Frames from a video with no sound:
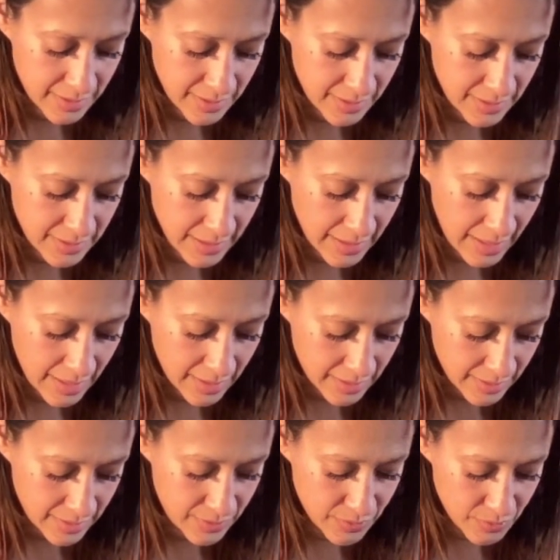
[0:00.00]
And again,
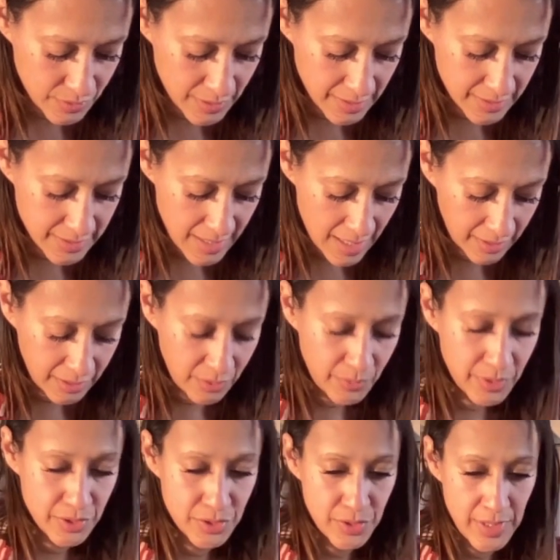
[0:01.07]
that's exactly
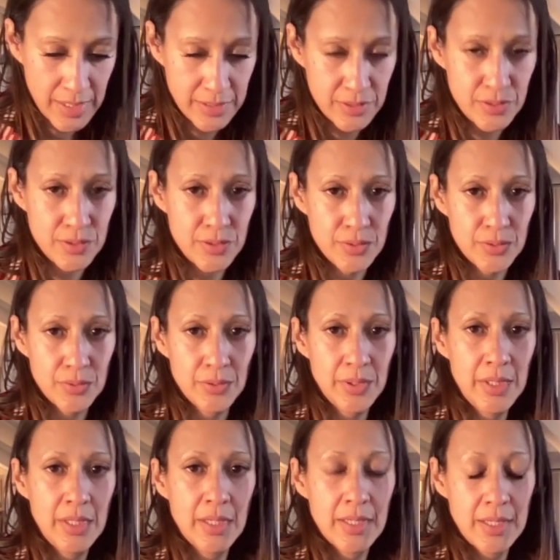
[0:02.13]
what you're trying to do,
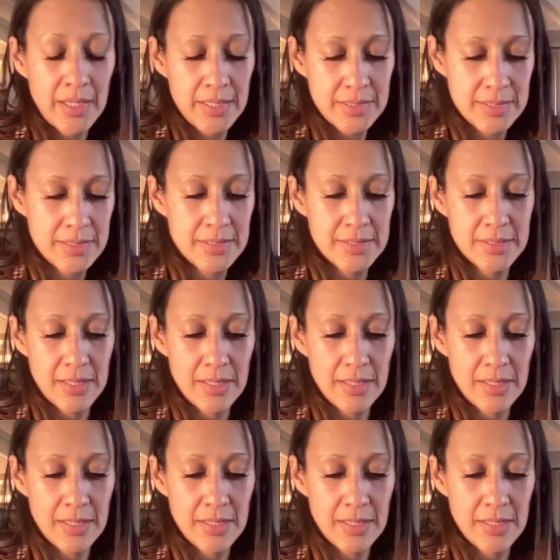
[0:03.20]
is,